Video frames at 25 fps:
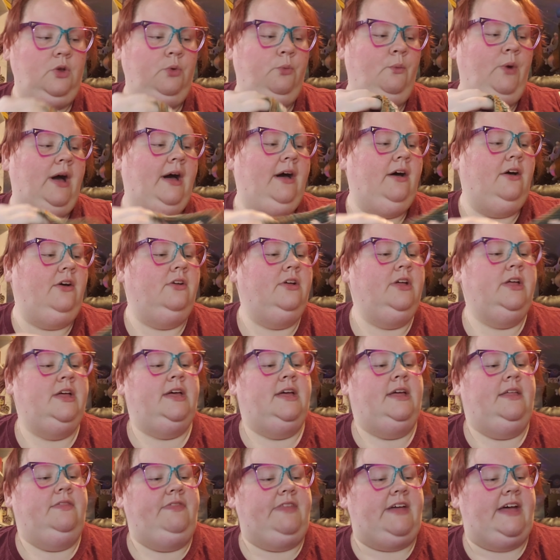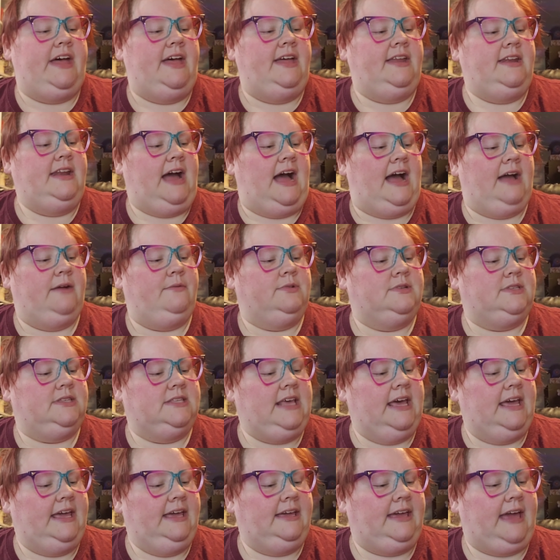Well, then I was
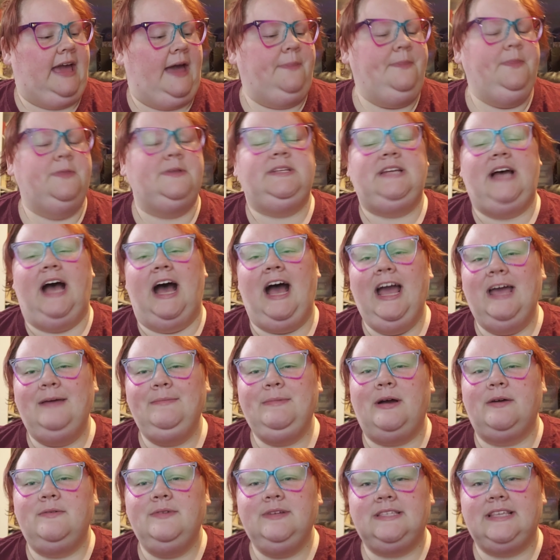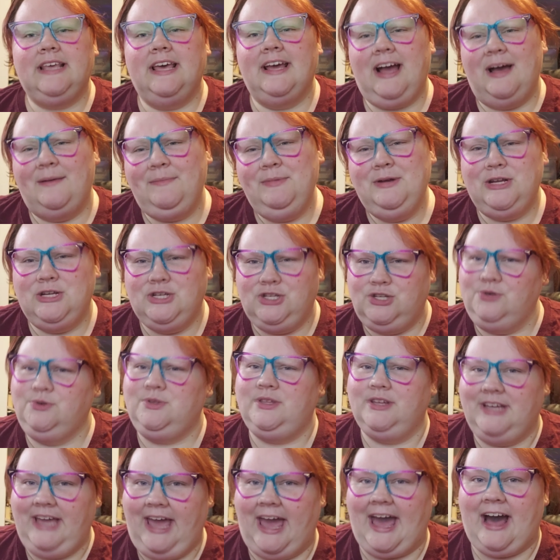like, at the time I was like, I'm gonna
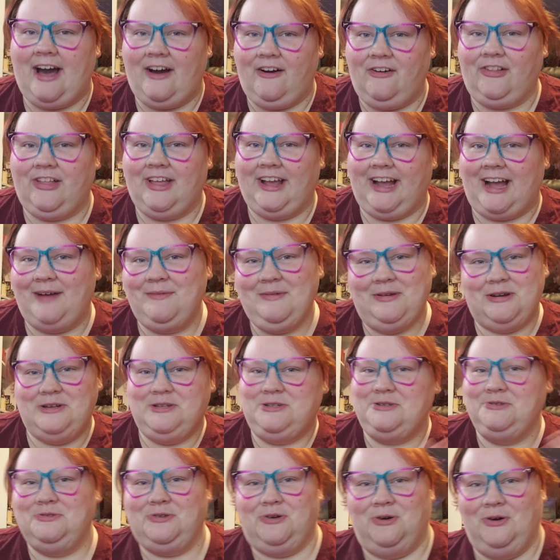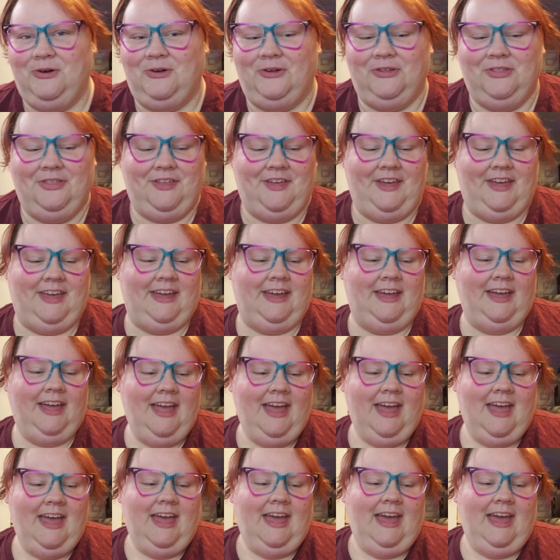do the cow, like I'm gonna do the whole thing.
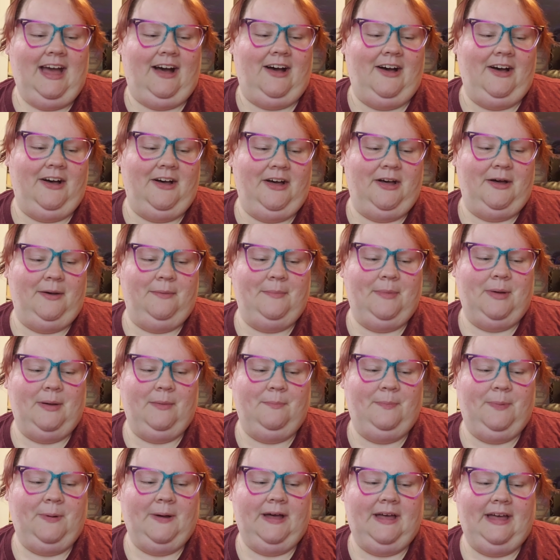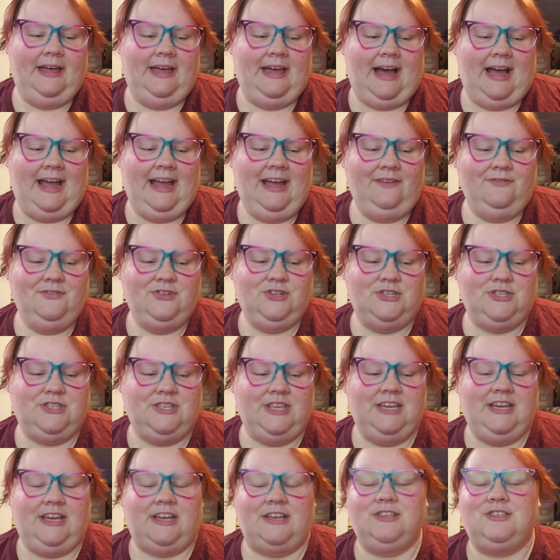But I have
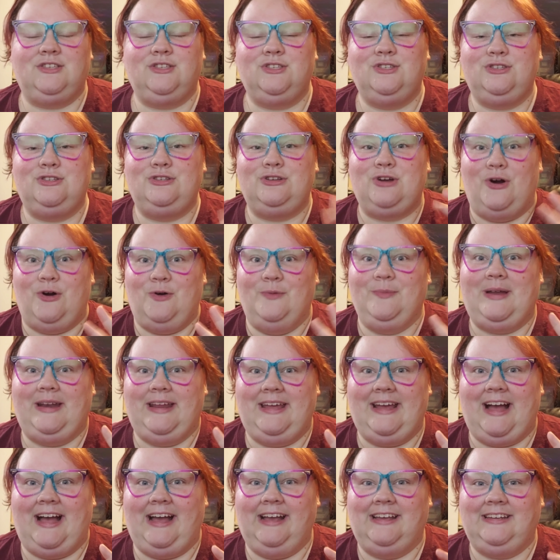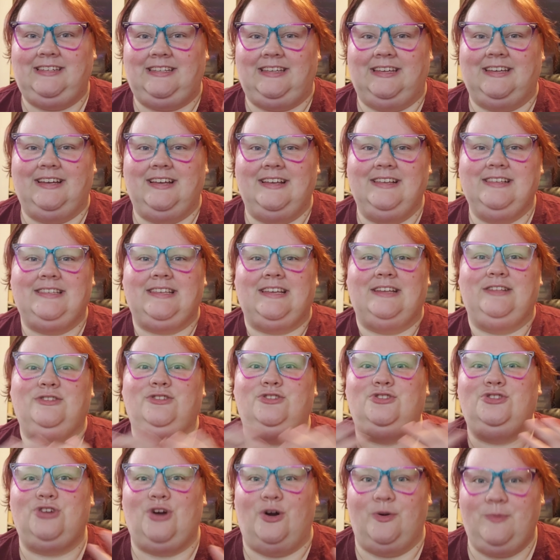just like so many ideas
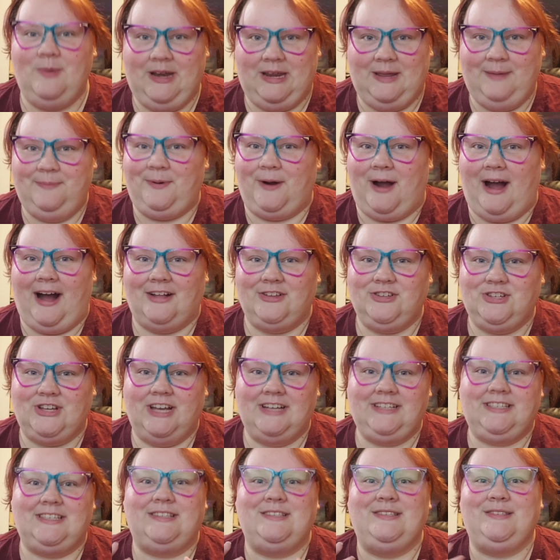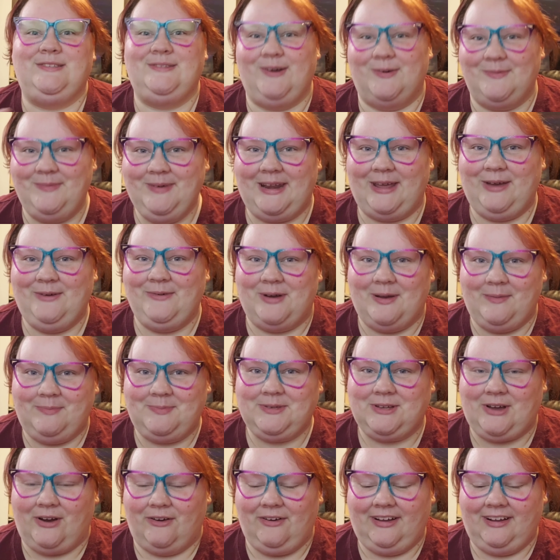and so many projects and so many
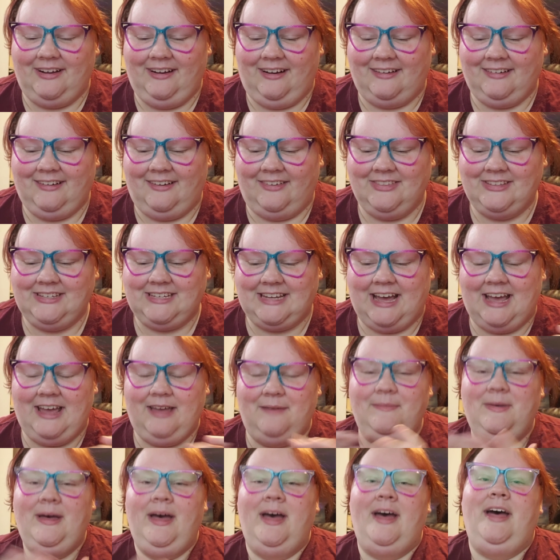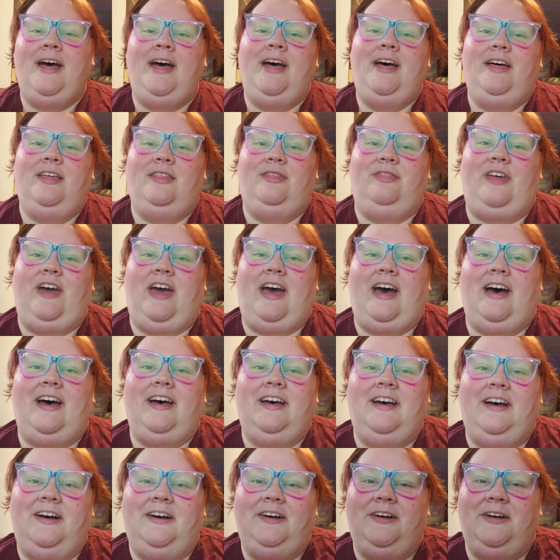whips going on all the time
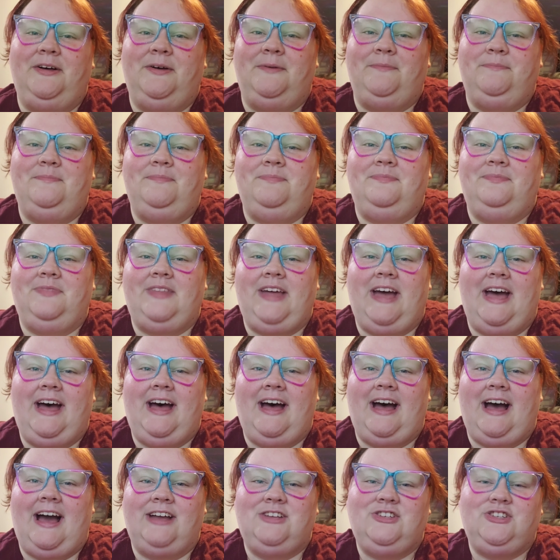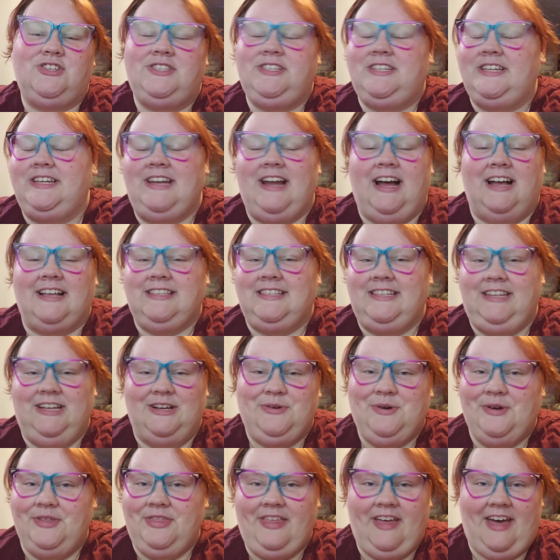that that I just did not
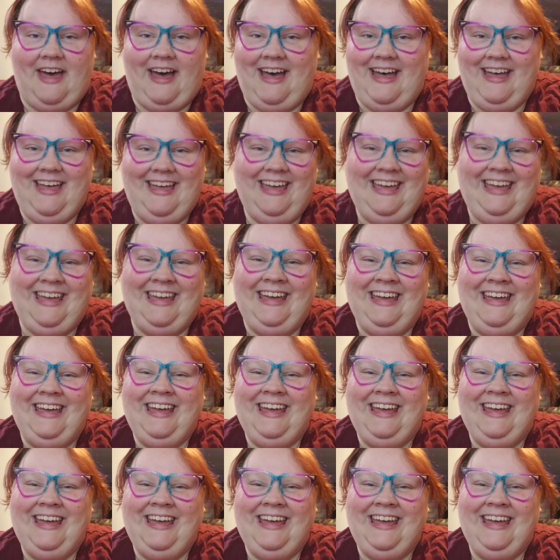stick with that.